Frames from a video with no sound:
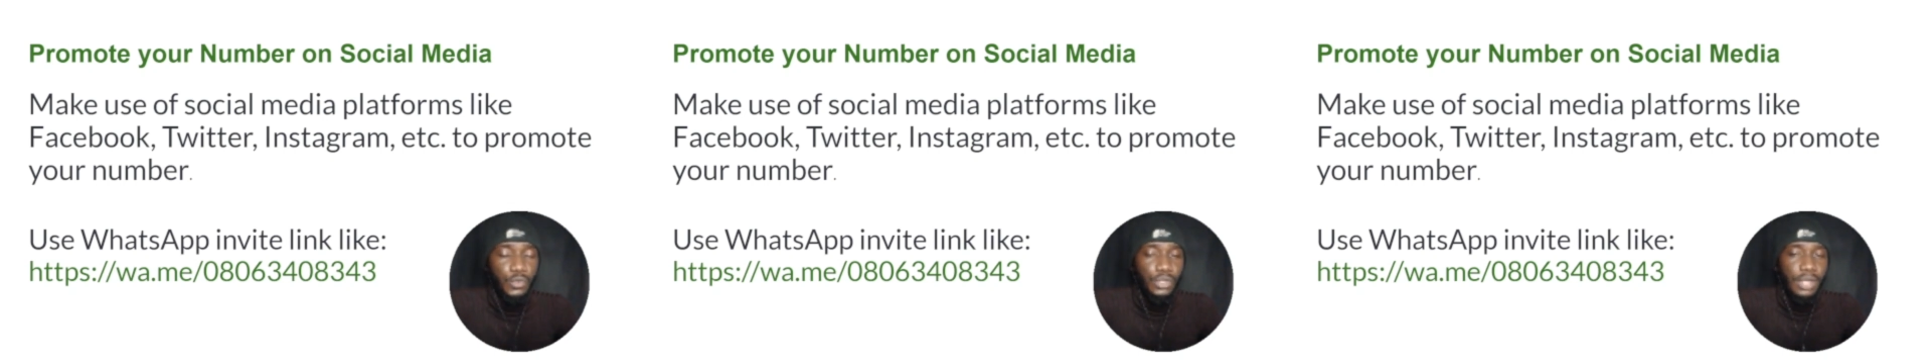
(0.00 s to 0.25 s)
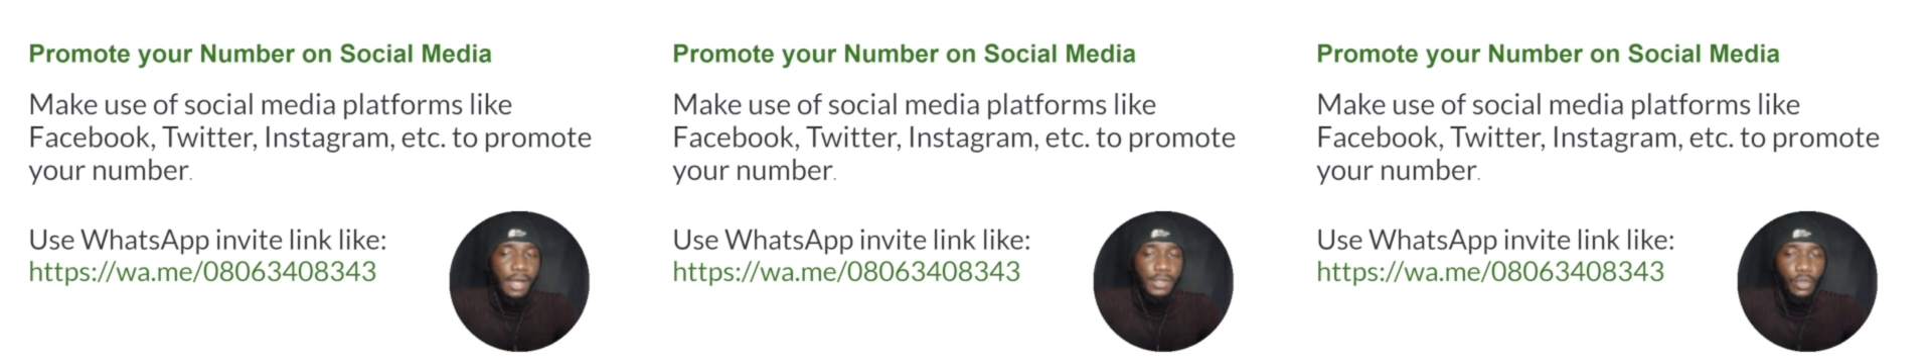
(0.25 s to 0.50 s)

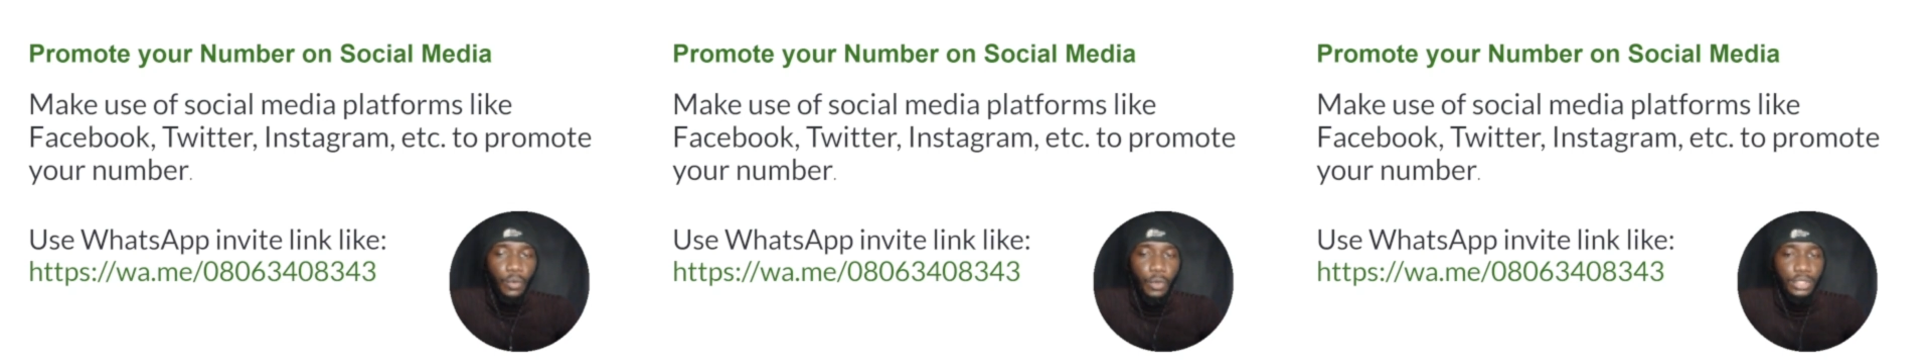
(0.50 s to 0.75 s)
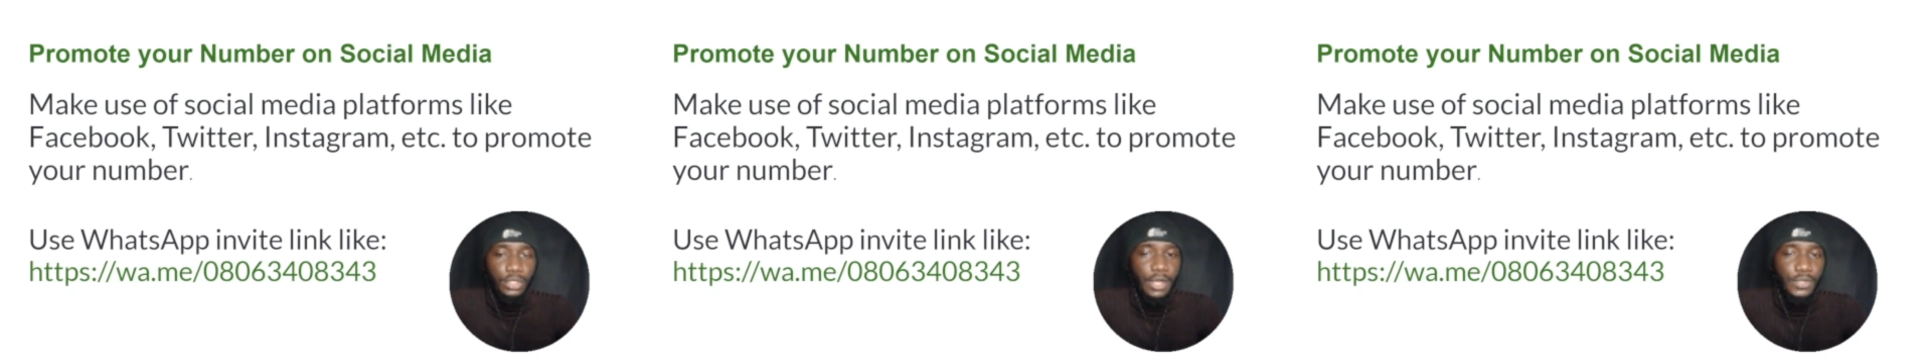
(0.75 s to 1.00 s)
2,000,
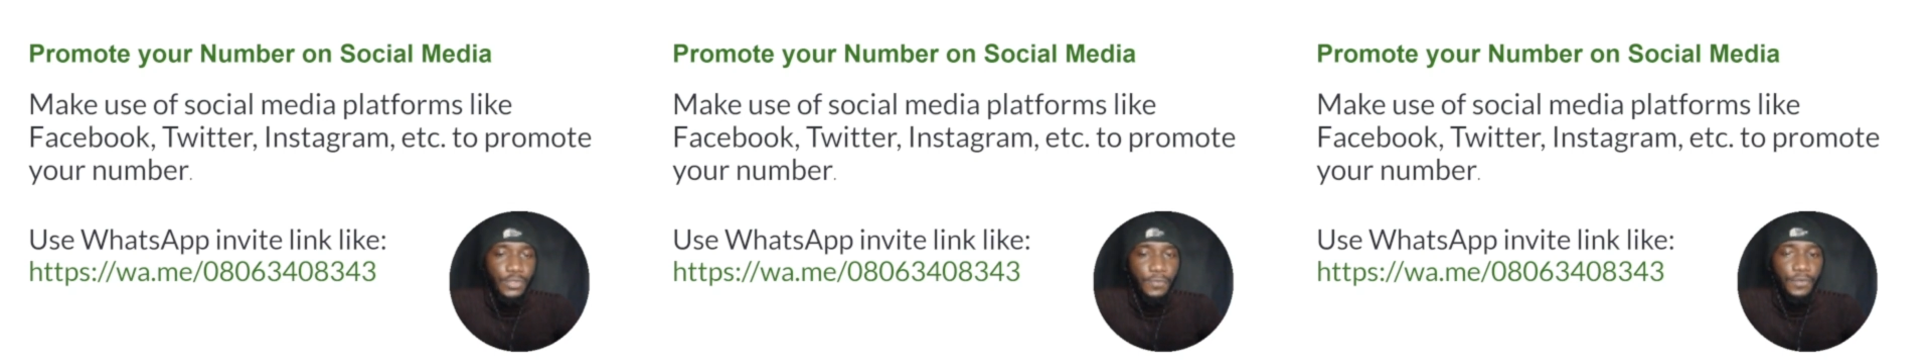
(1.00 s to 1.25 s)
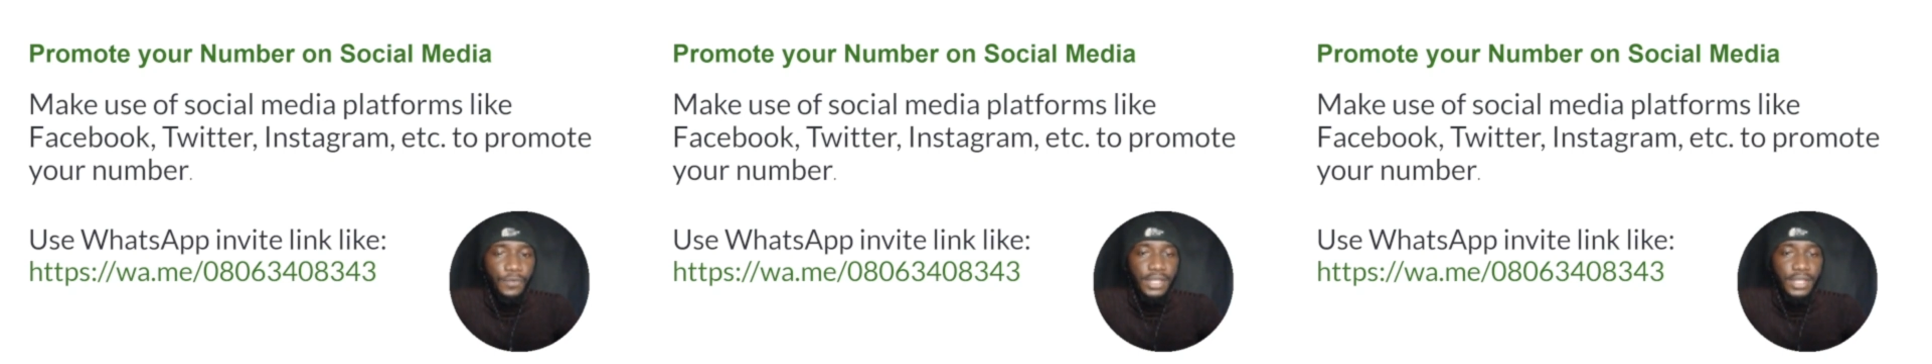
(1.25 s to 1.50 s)

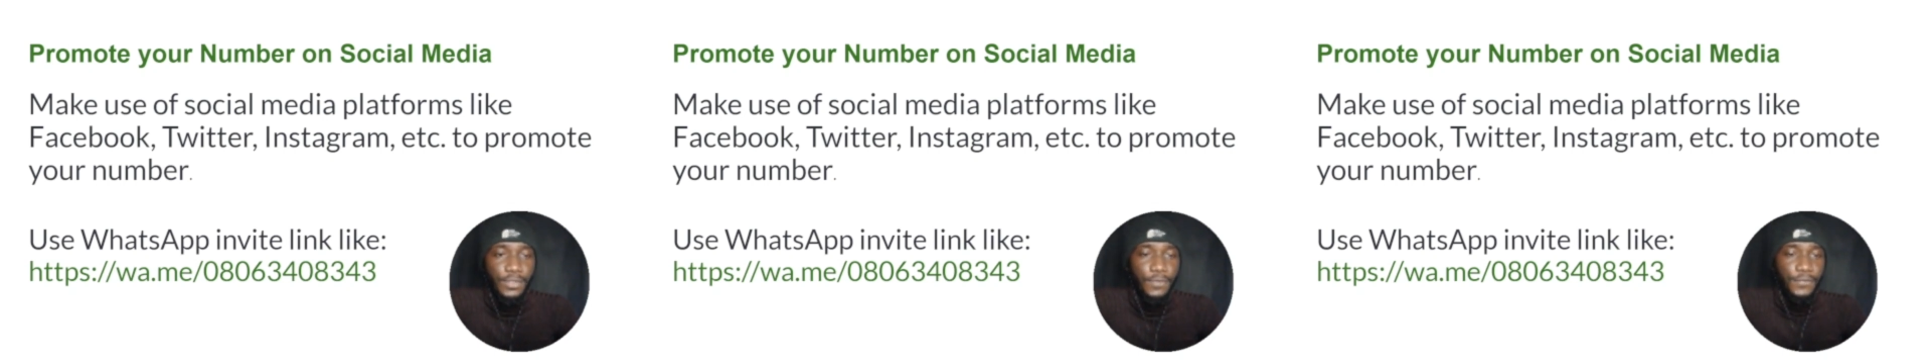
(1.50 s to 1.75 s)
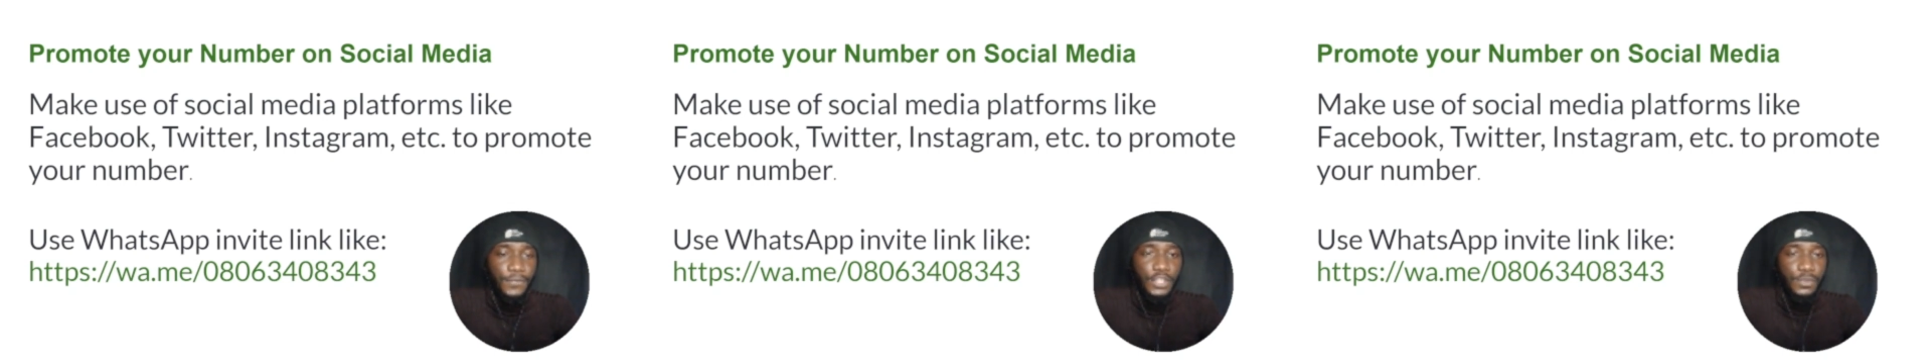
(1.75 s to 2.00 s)
1,000 friends
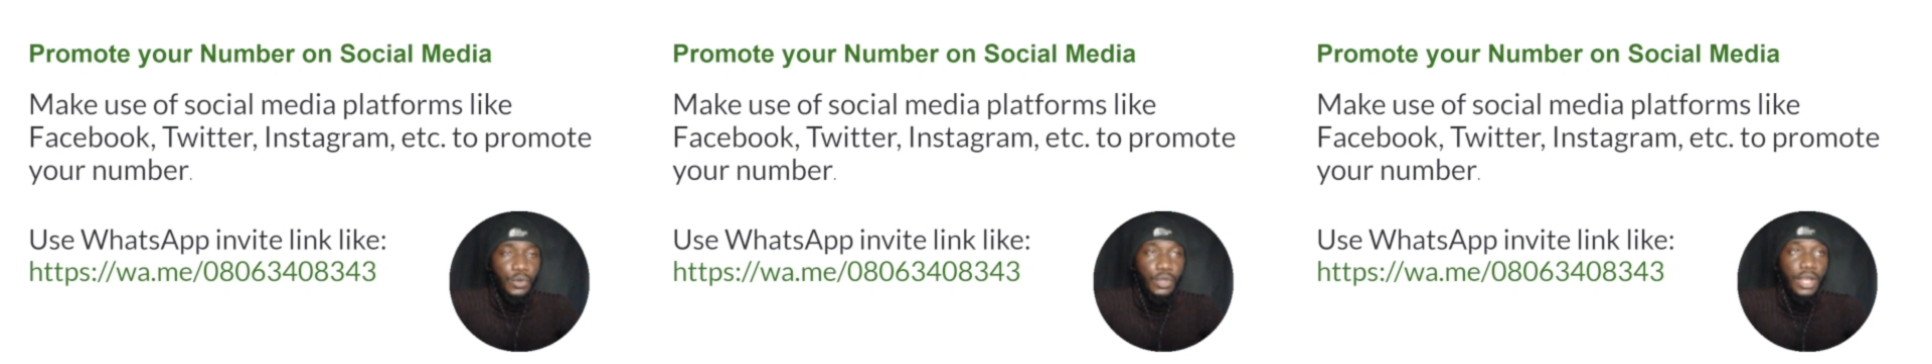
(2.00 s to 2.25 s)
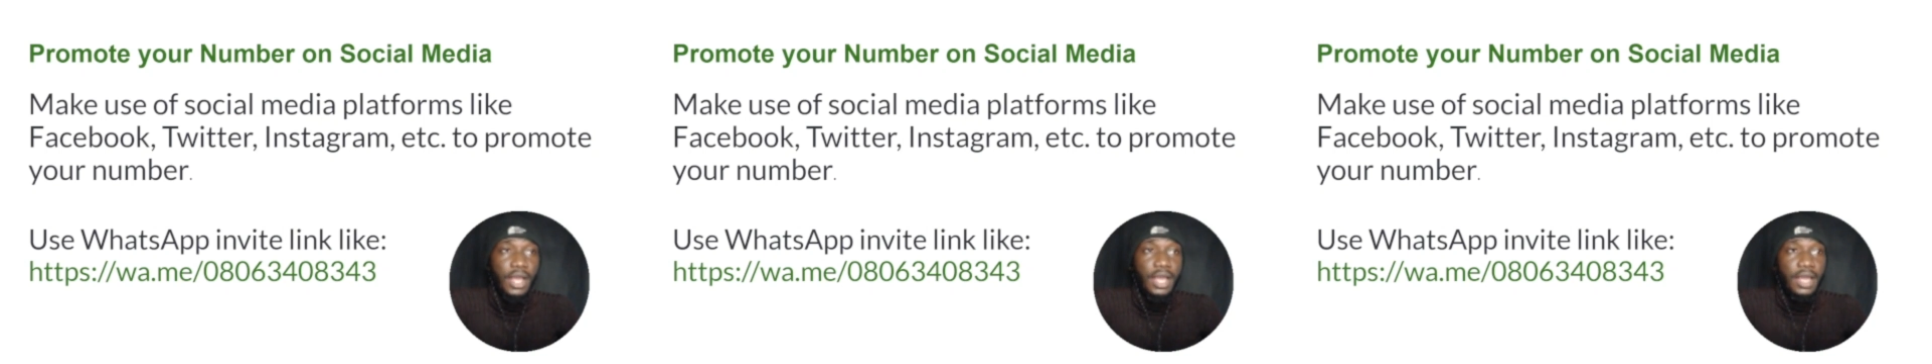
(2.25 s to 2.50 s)
on
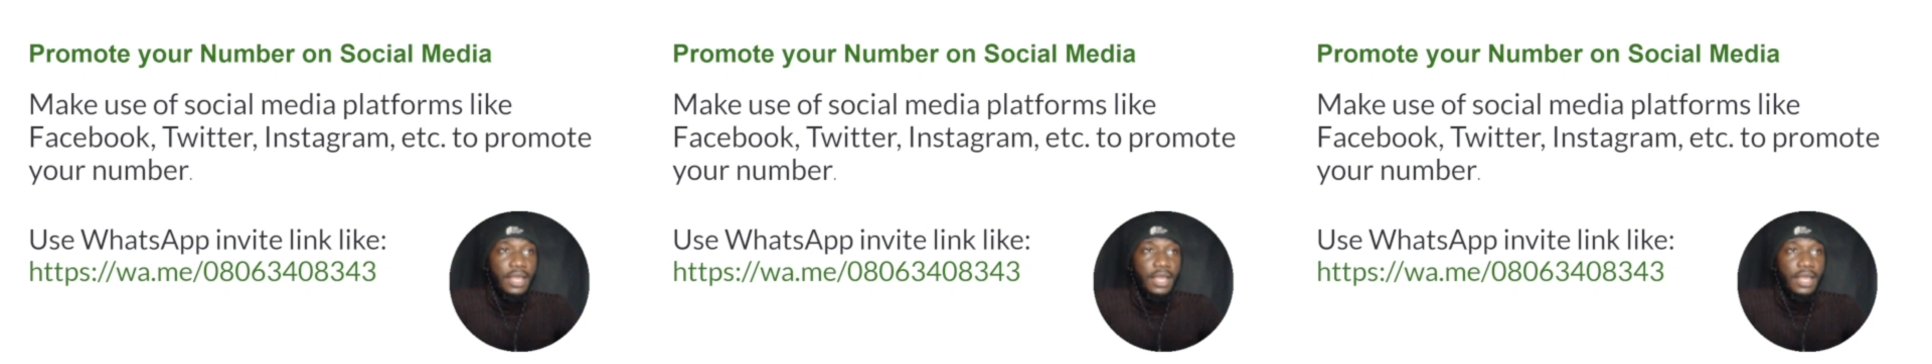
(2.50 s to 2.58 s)
Facebook.